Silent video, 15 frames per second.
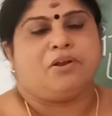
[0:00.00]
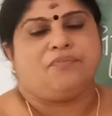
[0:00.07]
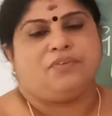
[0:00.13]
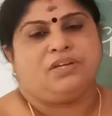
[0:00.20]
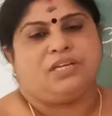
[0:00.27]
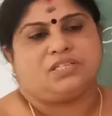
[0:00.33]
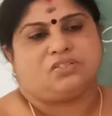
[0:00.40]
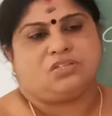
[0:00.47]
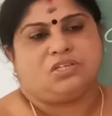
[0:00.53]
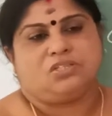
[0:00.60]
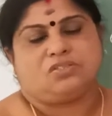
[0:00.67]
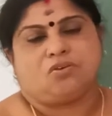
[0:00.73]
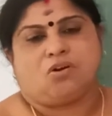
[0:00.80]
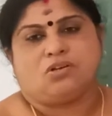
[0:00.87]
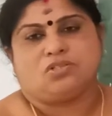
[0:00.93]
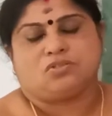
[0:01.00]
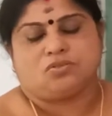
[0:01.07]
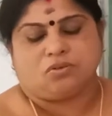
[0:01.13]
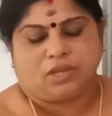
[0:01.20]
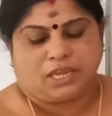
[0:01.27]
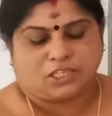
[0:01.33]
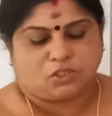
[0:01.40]
of industries
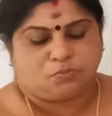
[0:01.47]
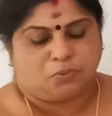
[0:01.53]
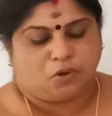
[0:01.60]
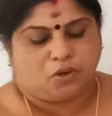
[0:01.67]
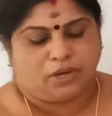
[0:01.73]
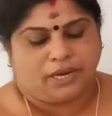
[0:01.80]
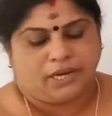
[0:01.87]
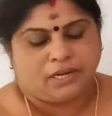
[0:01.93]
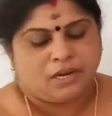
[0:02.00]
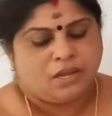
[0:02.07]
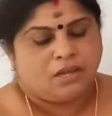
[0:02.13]
also exploit